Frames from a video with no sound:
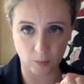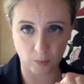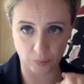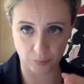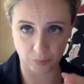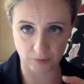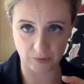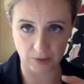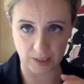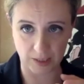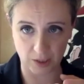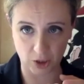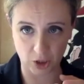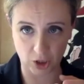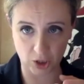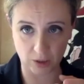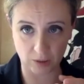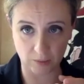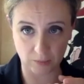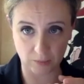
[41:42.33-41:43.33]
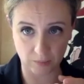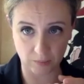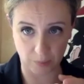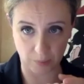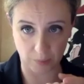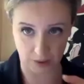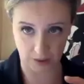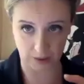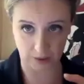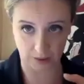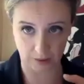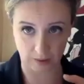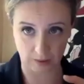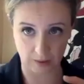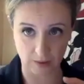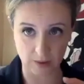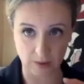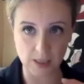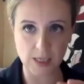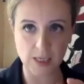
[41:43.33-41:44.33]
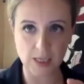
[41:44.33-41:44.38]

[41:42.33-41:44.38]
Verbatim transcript: privileged person